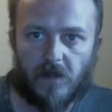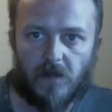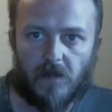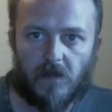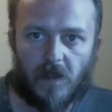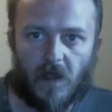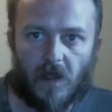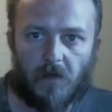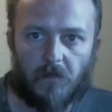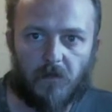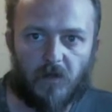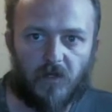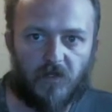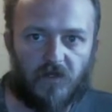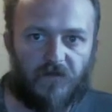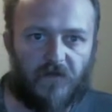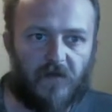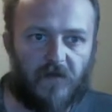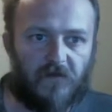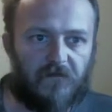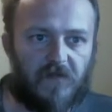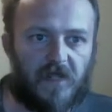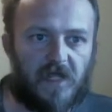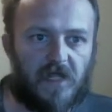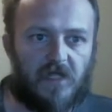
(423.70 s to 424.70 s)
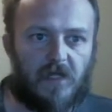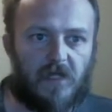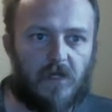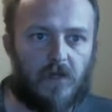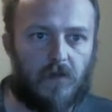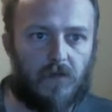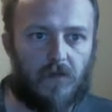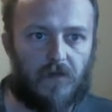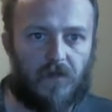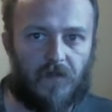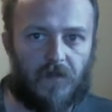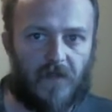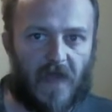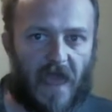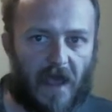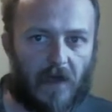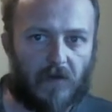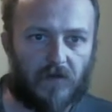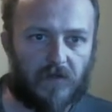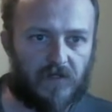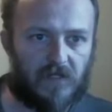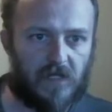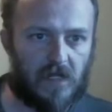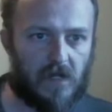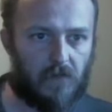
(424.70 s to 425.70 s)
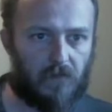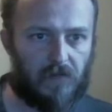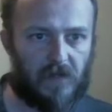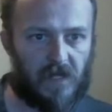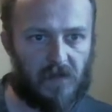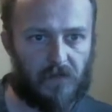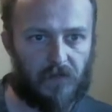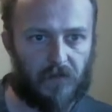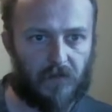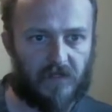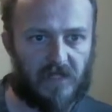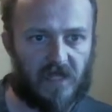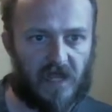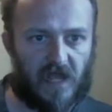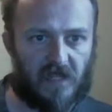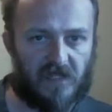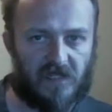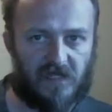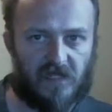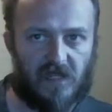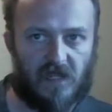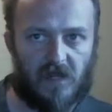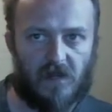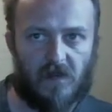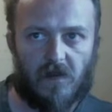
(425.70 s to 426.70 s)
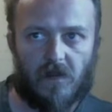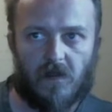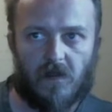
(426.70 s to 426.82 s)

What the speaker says: almost 52,000 people tested,